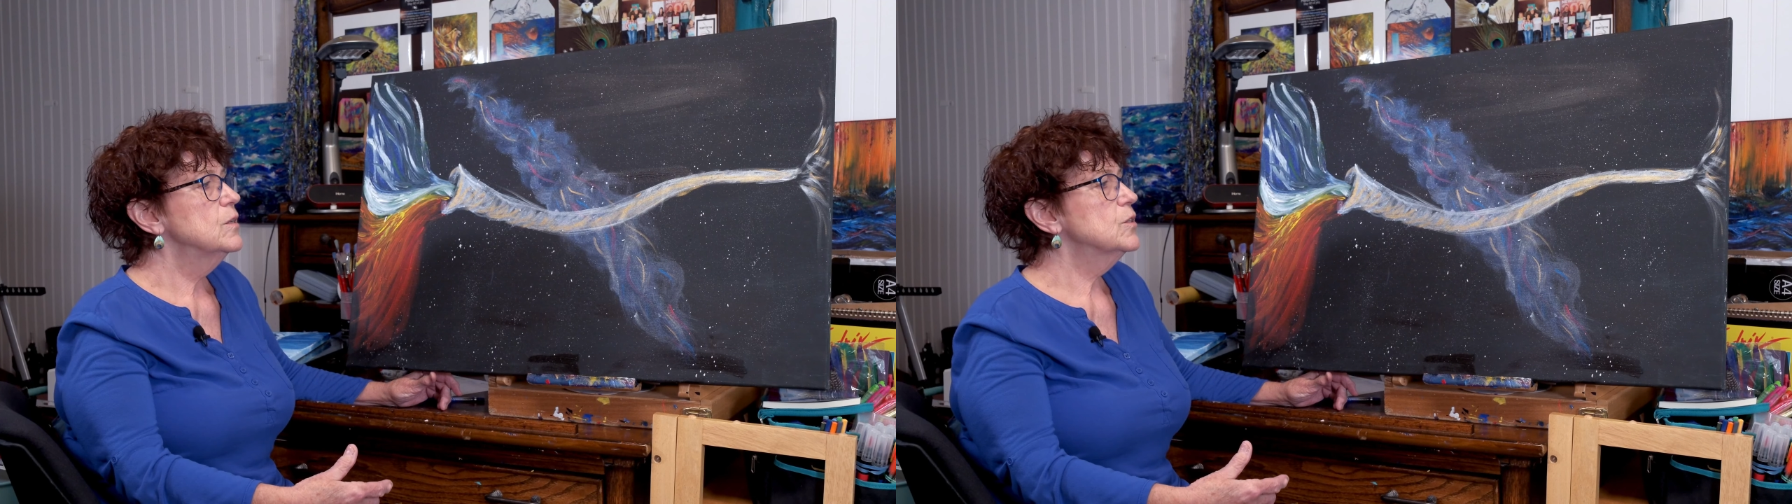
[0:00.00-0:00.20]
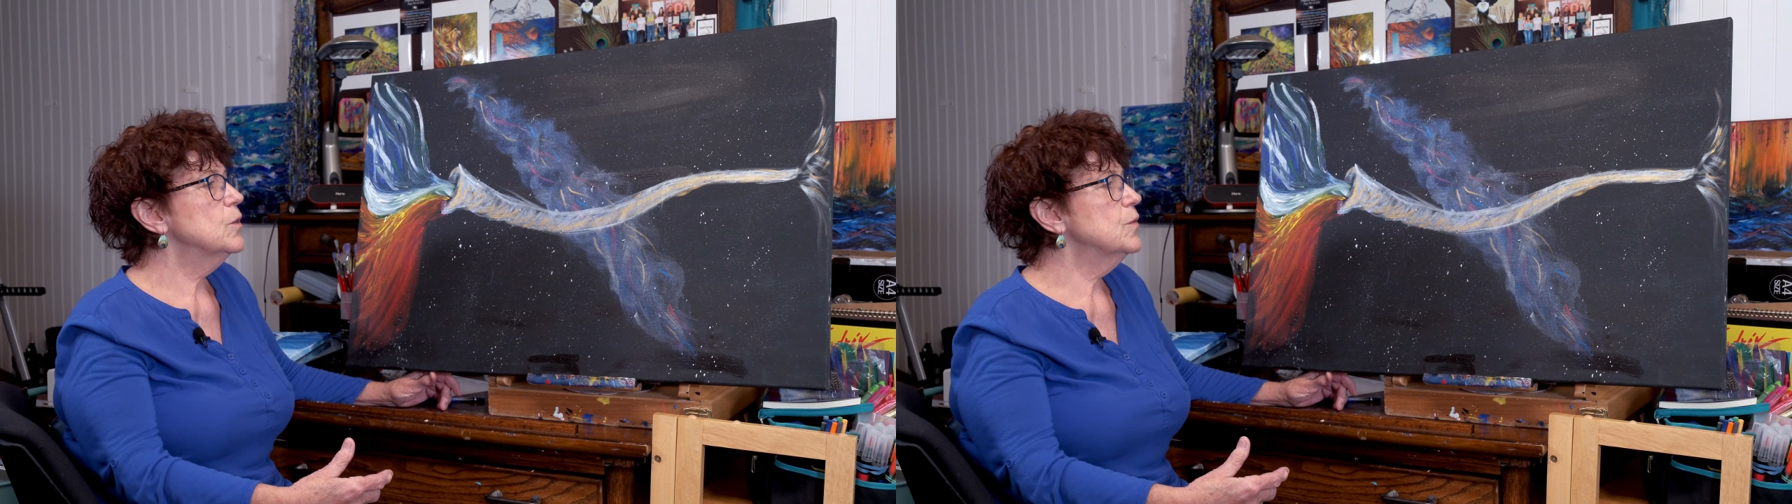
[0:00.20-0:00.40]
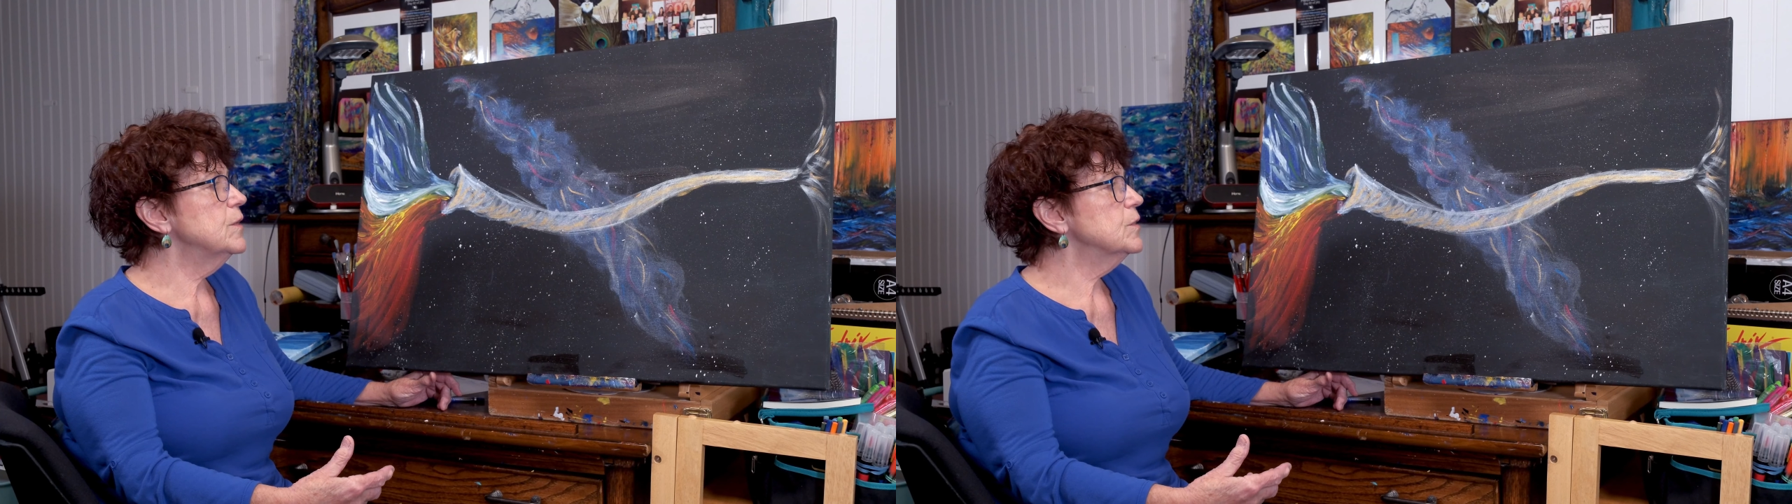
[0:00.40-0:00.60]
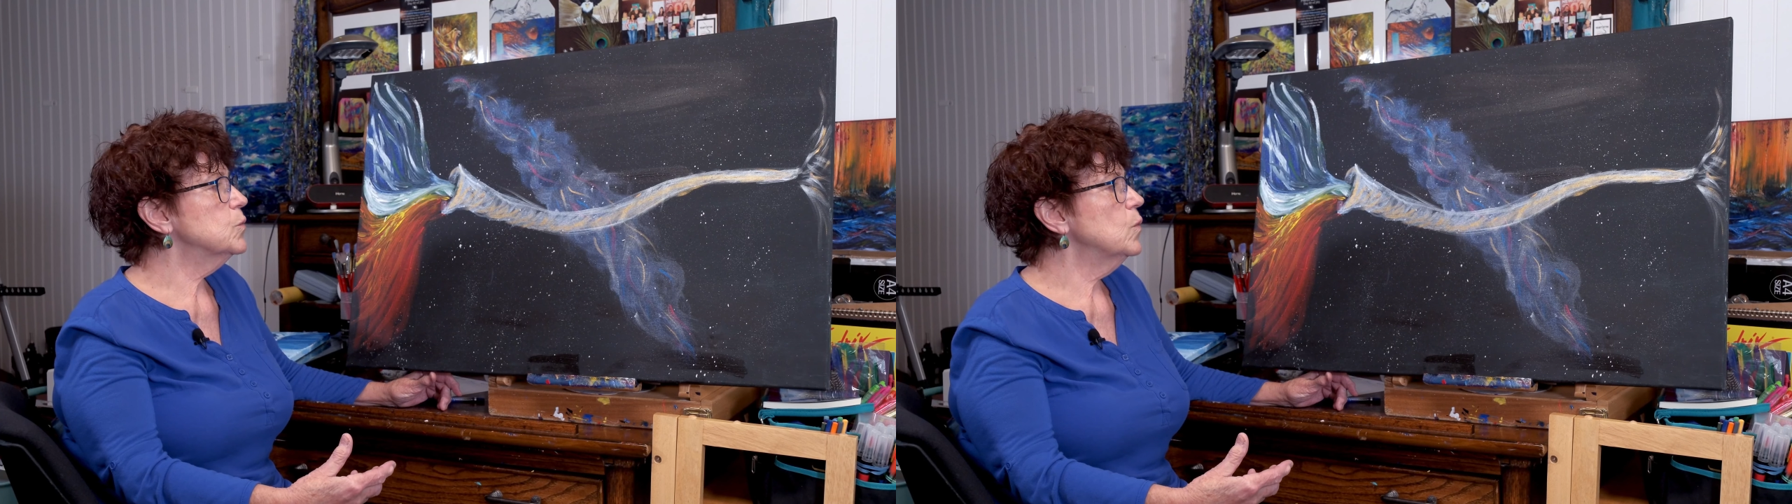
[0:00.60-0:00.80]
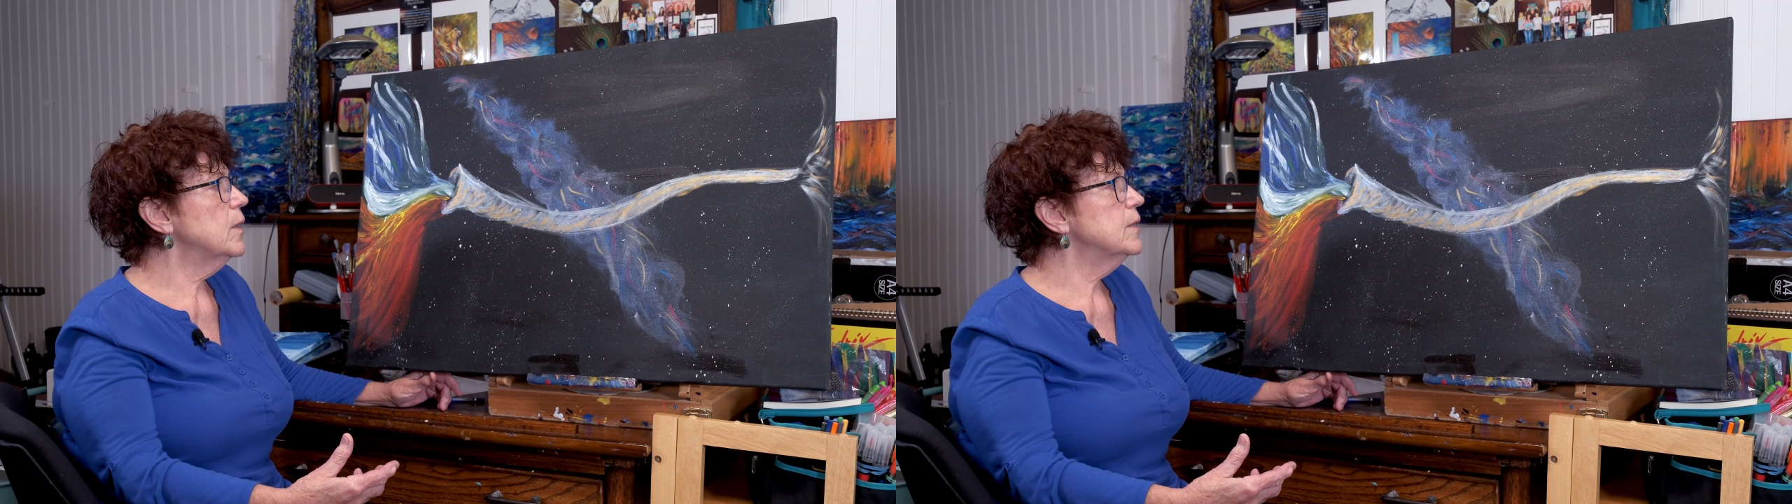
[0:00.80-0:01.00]
So
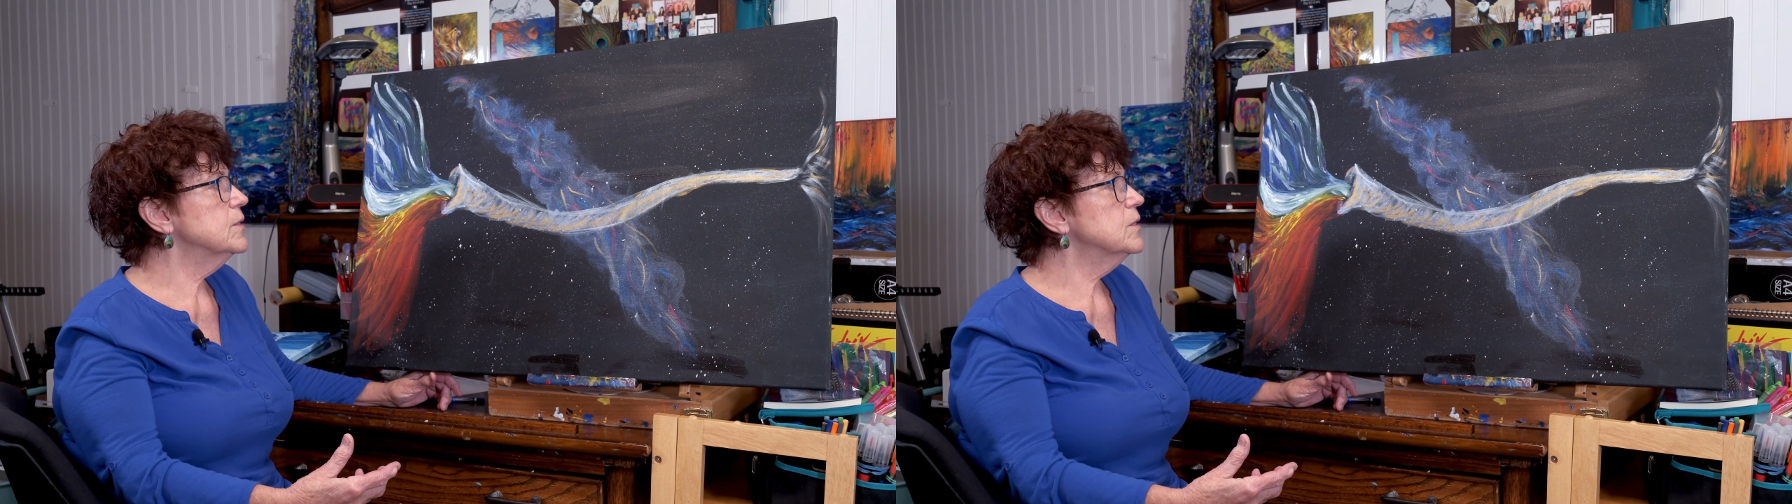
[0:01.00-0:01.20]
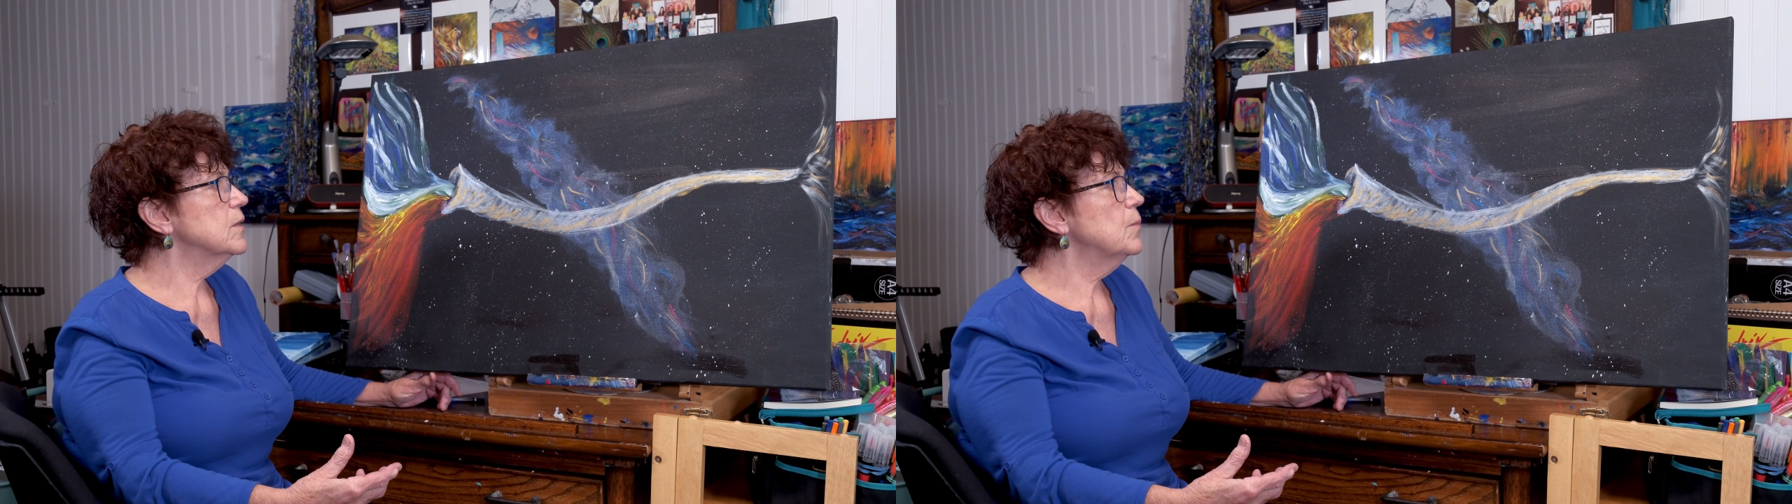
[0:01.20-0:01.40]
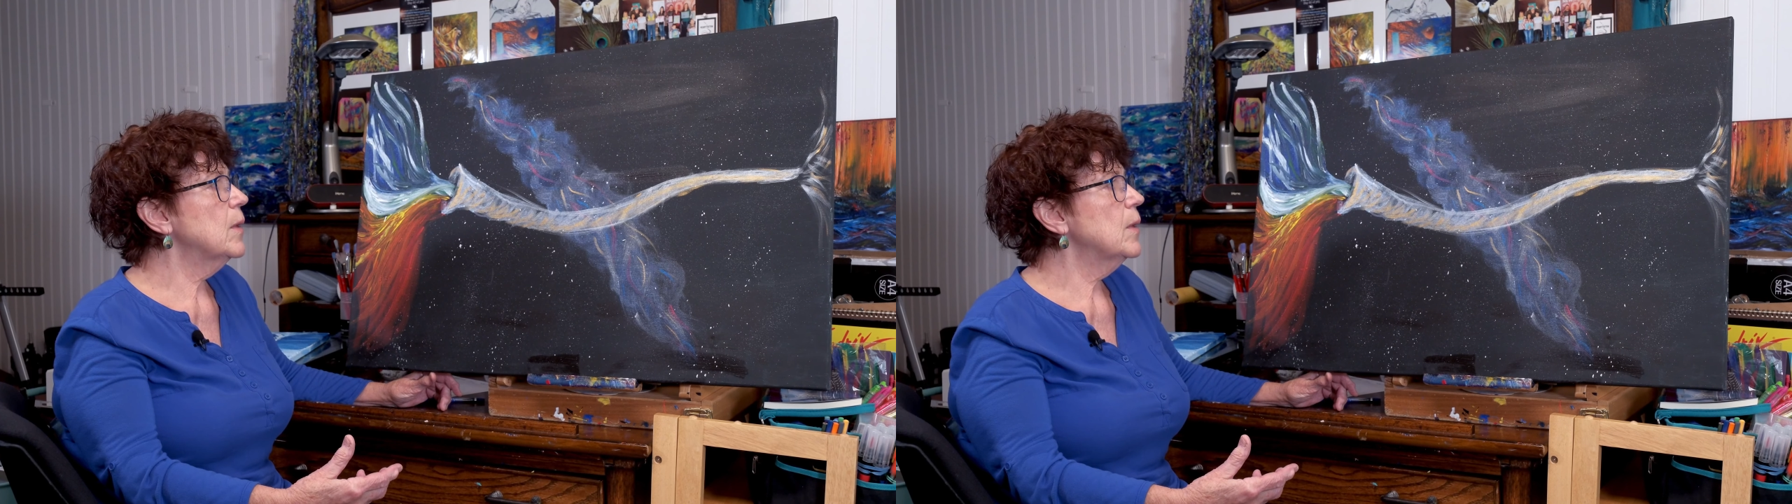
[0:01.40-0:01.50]
this was